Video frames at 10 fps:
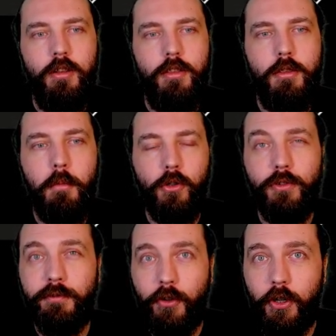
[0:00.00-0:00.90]
the
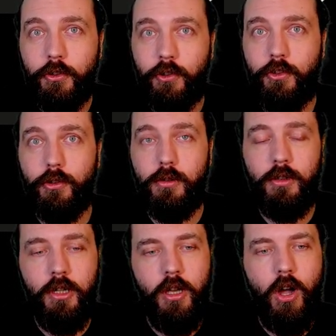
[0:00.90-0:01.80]
most versatile
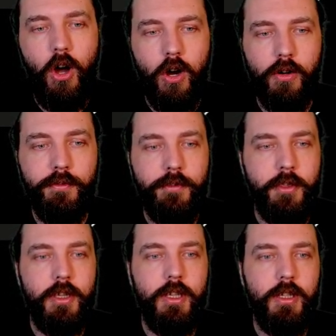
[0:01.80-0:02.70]
of
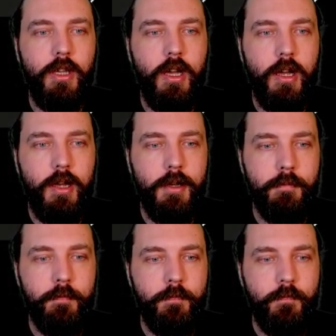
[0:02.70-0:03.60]
the
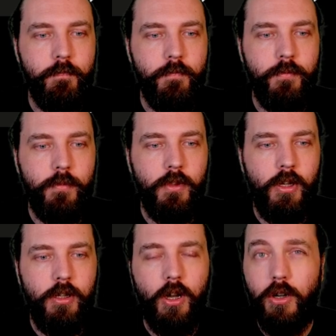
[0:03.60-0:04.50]

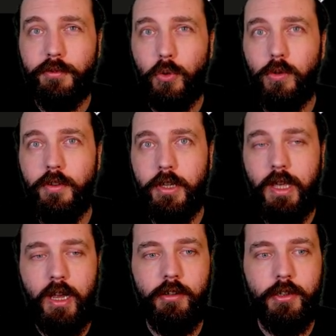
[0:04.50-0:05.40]
of all of the
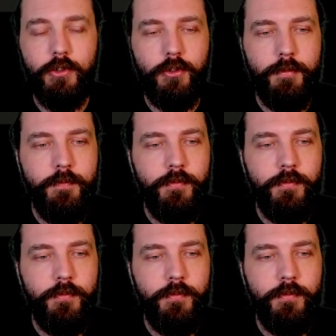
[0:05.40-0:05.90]
carriers.